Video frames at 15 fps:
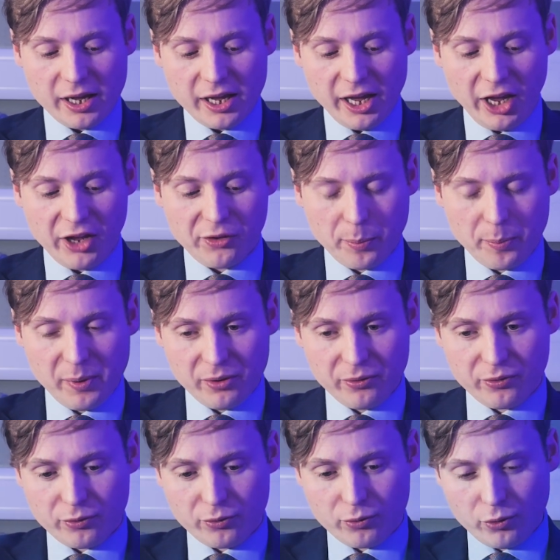is
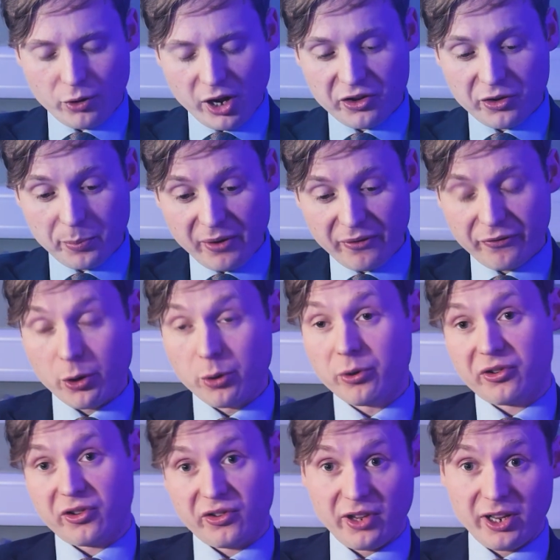a bit
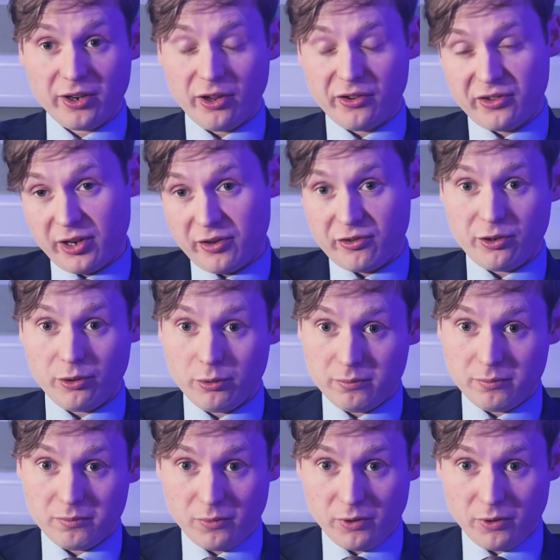focused essentially on